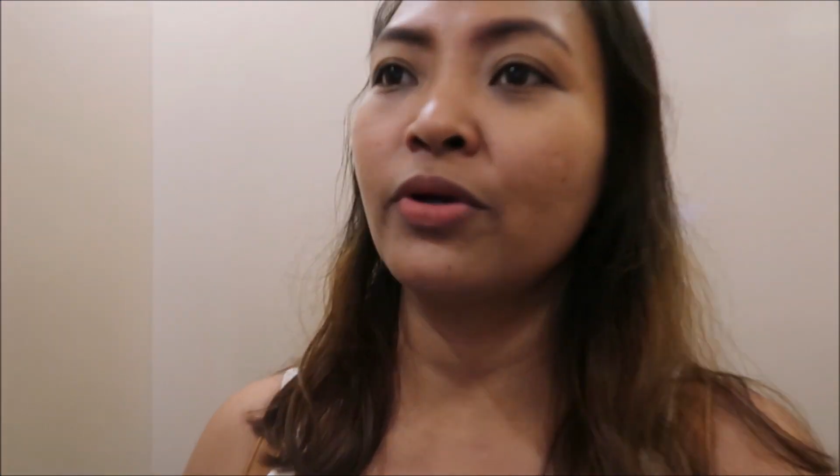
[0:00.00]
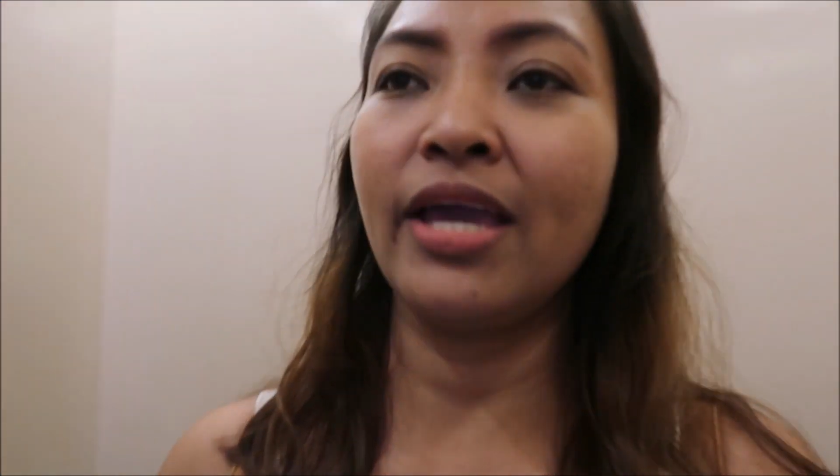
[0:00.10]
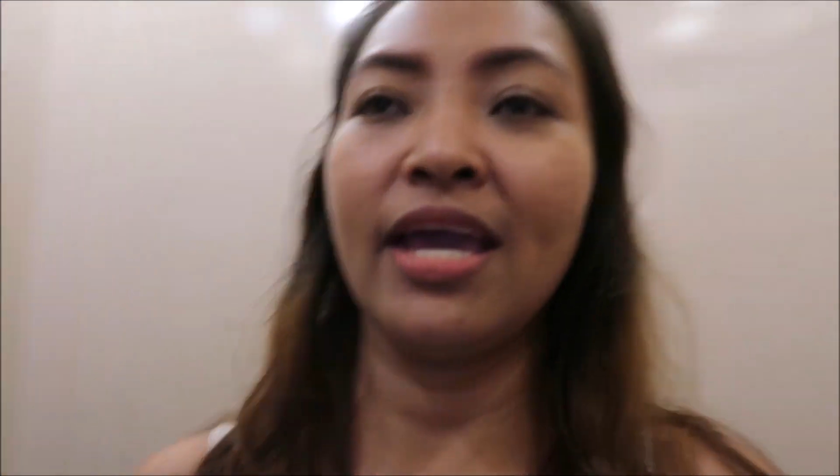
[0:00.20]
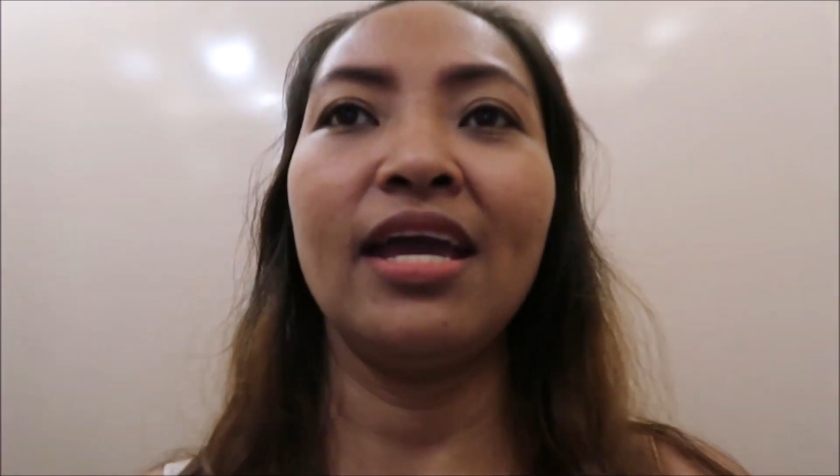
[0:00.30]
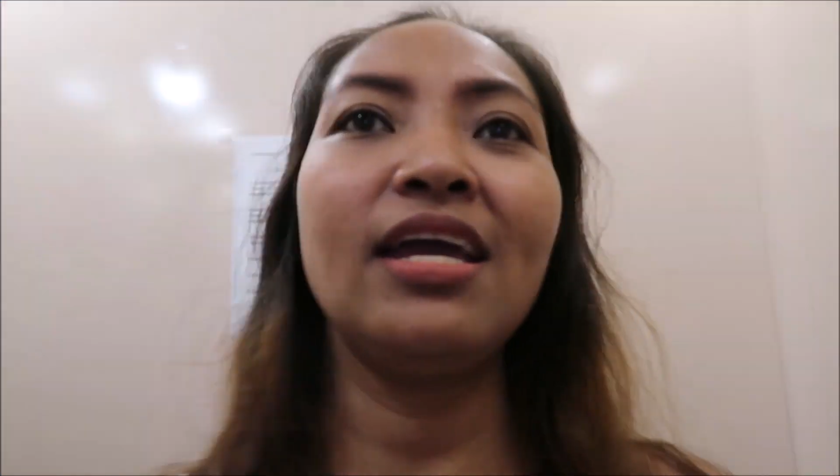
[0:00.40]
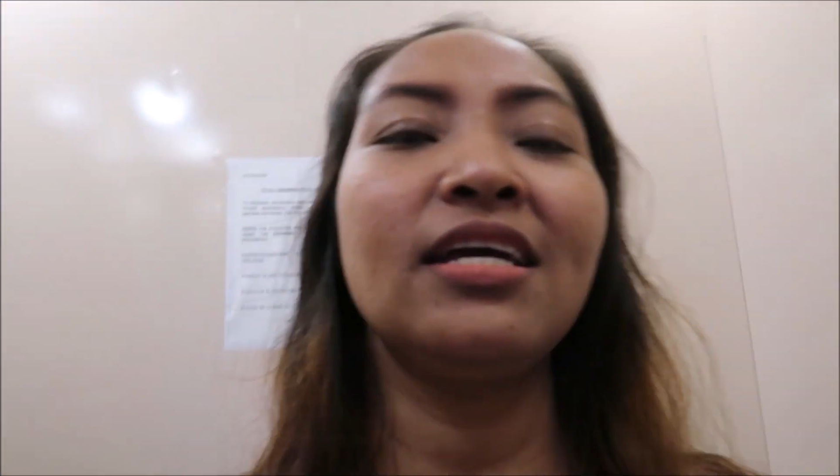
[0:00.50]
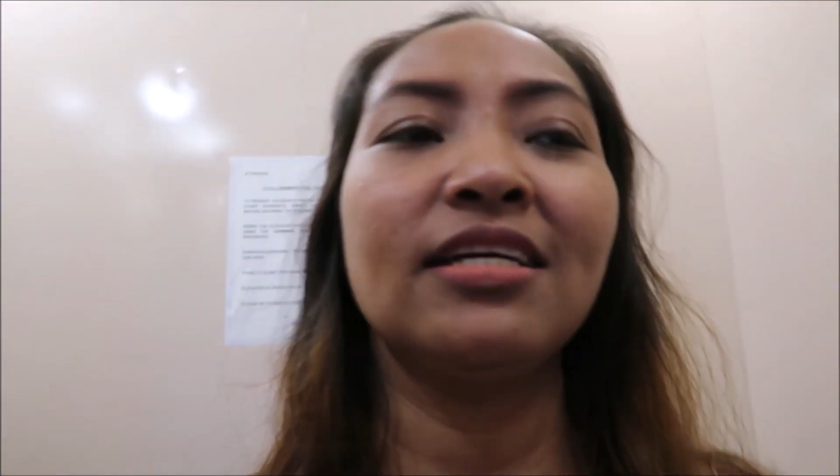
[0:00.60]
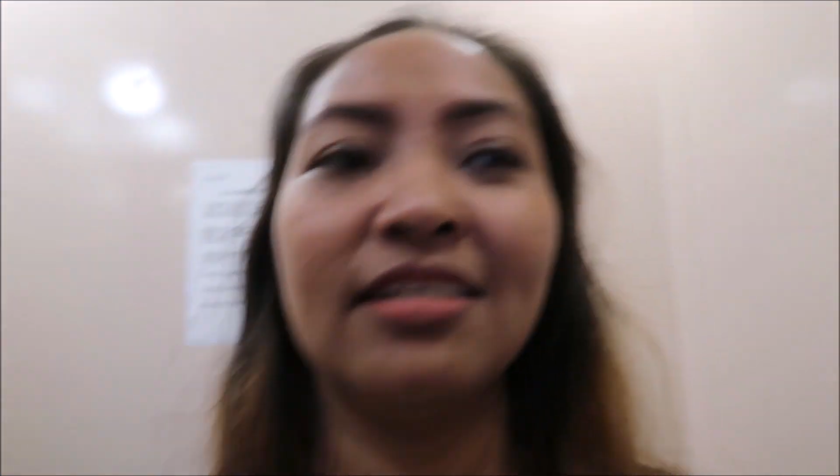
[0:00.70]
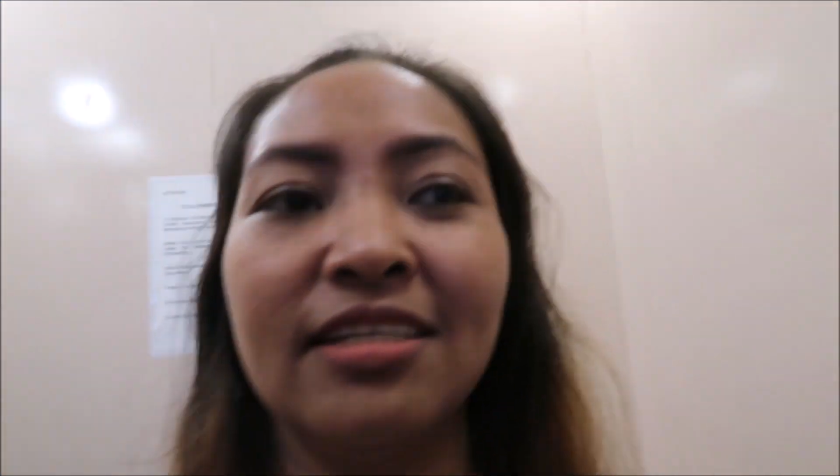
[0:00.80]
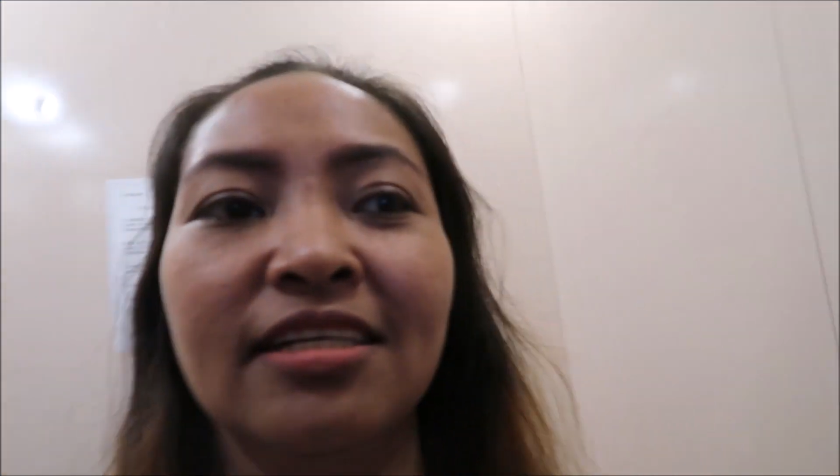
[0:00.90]
Okay.
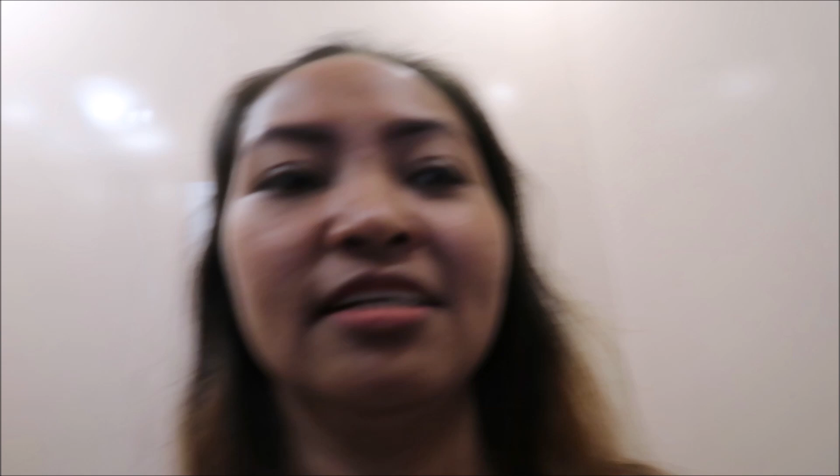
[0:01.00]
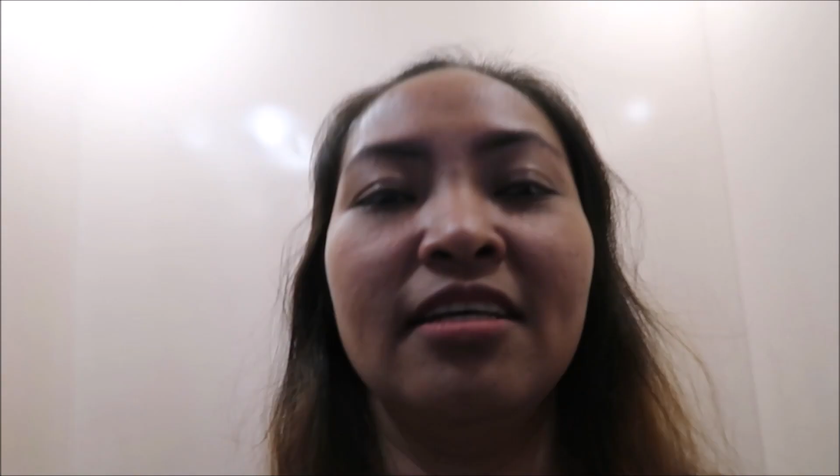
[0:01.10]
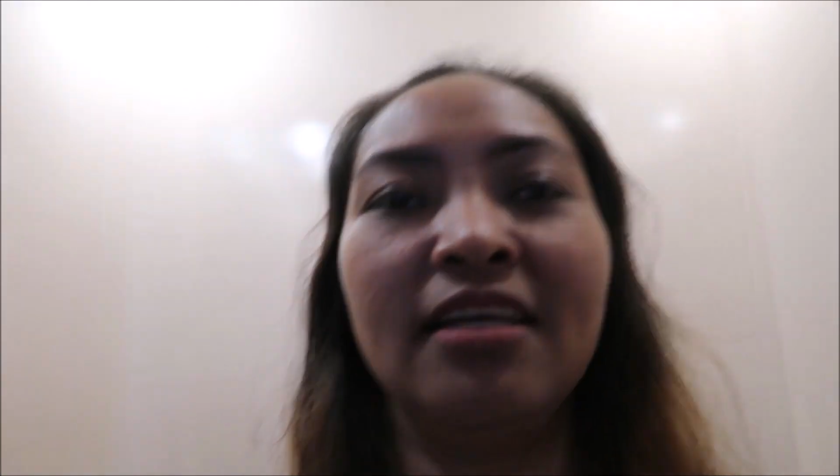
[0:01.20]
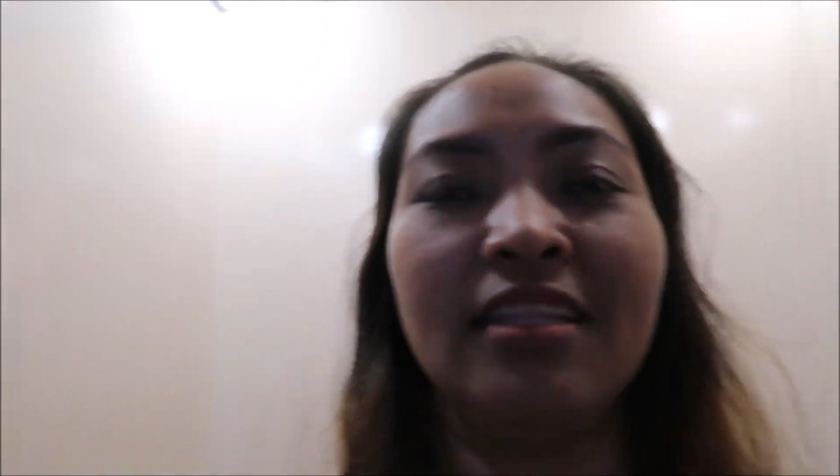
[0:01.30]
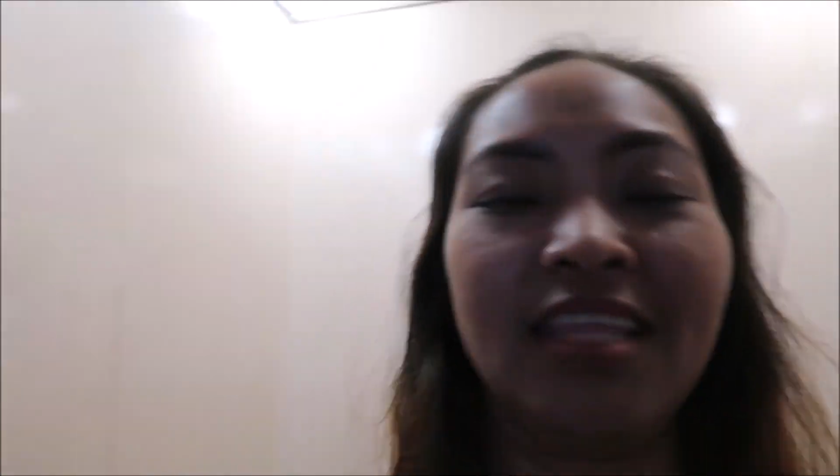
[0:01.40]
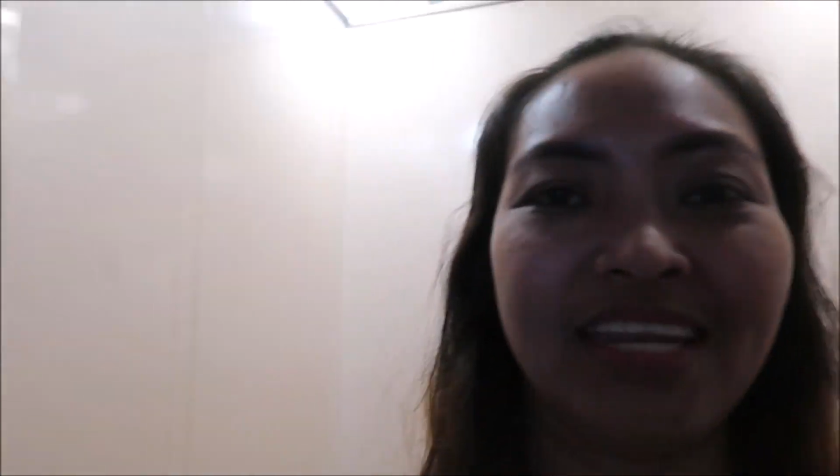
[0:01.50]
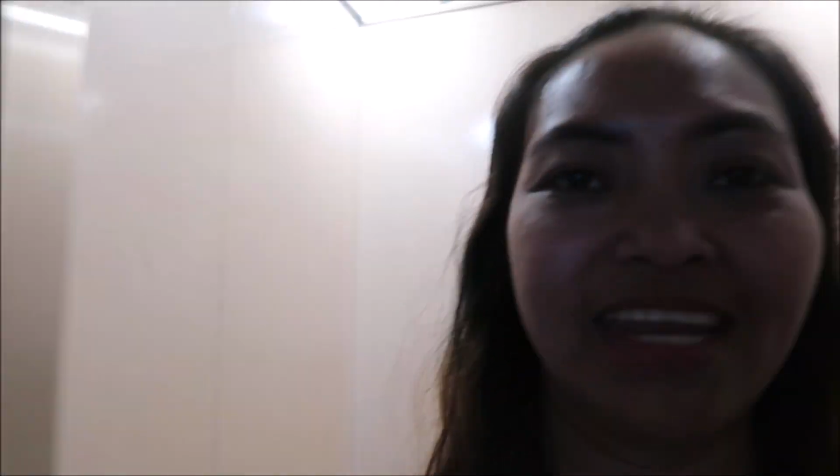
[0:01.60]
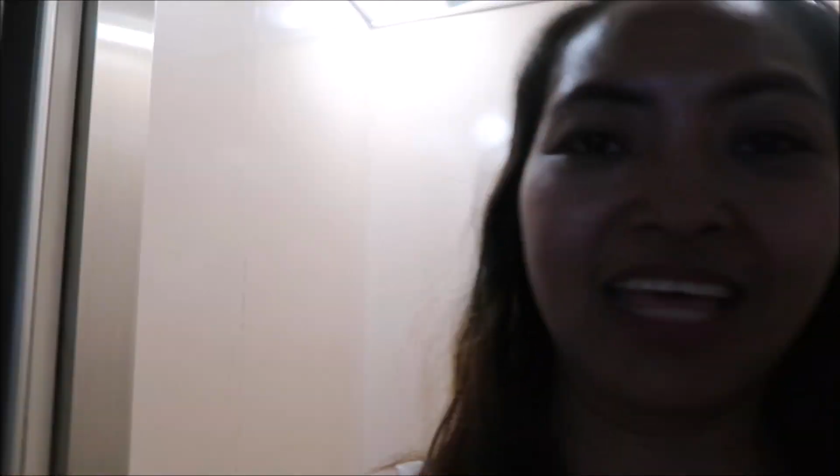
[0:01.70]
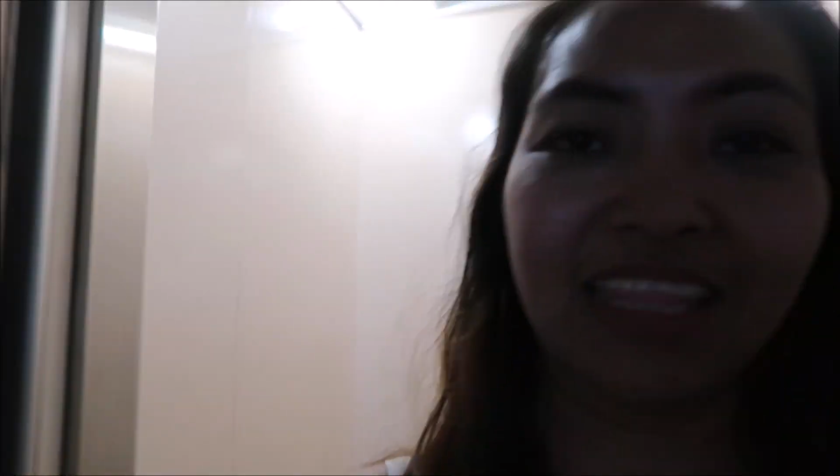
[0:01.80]
Tingnan